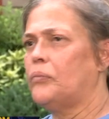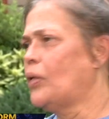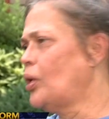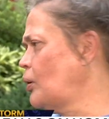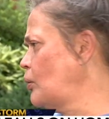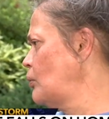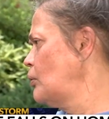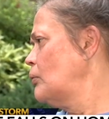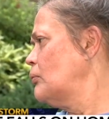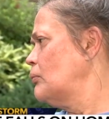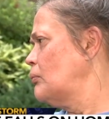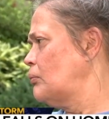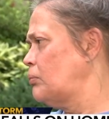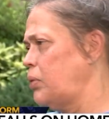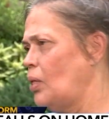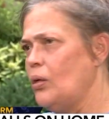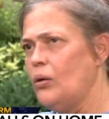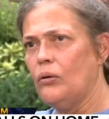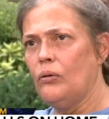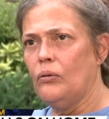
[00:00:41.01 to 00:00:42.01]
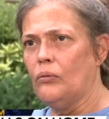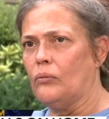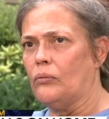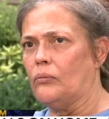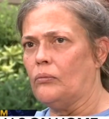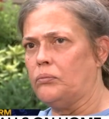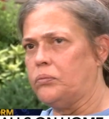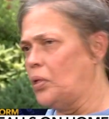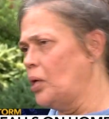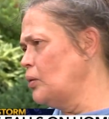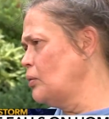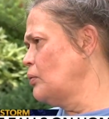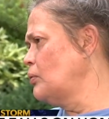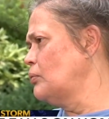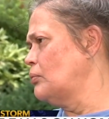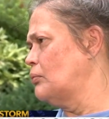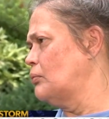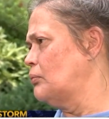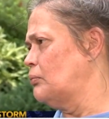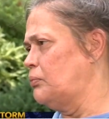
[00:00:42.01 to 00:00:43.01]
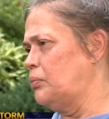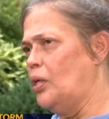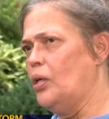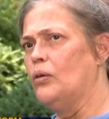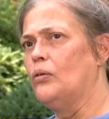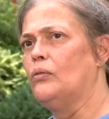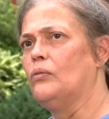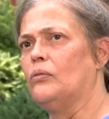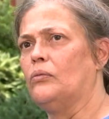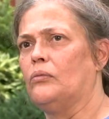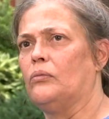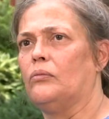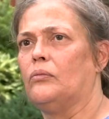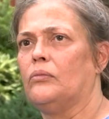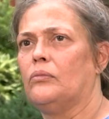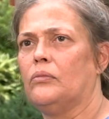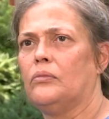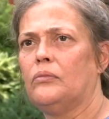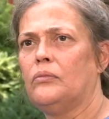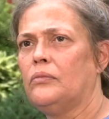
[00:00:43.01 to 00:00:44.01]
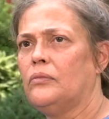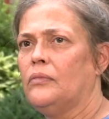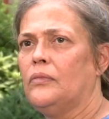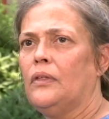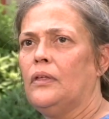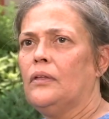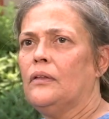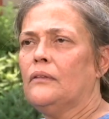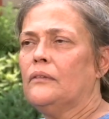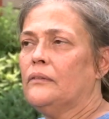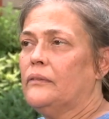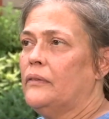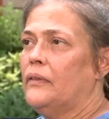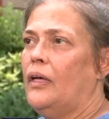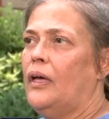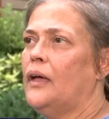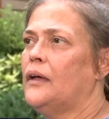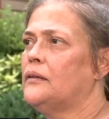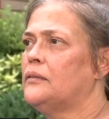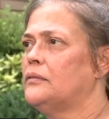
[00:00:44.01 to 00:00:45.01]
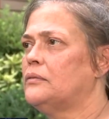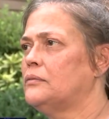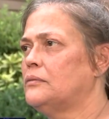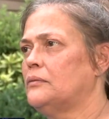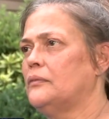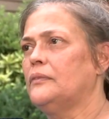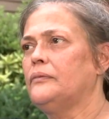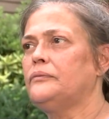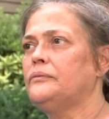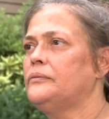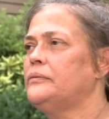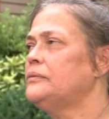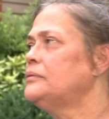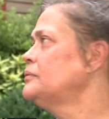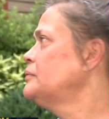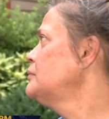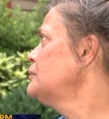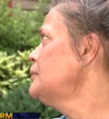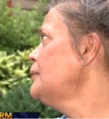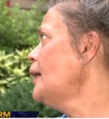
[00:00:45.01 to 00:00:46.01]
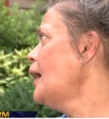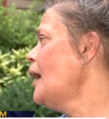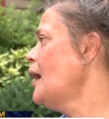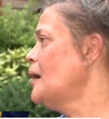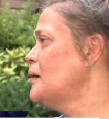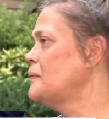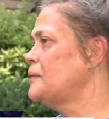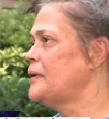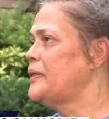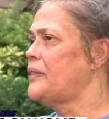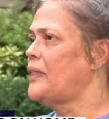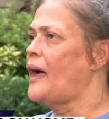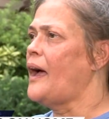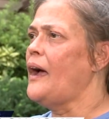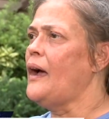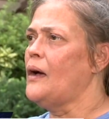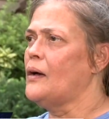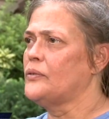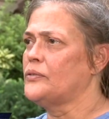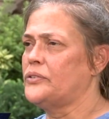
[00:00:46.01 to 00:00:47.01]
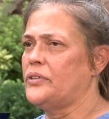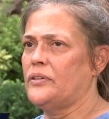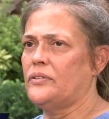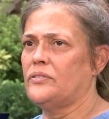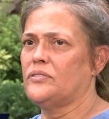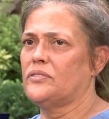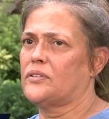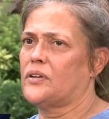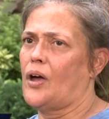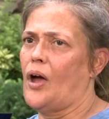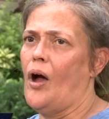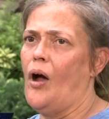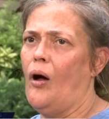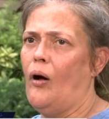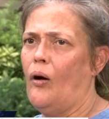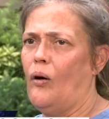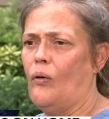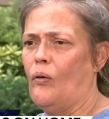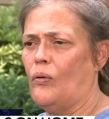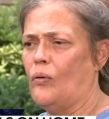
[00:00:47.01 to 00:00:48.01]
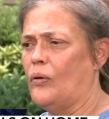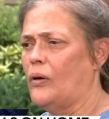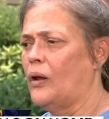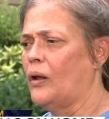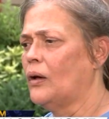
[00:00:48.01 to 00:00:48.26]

boom, boom, boom, boom. And I mean, the house is gone.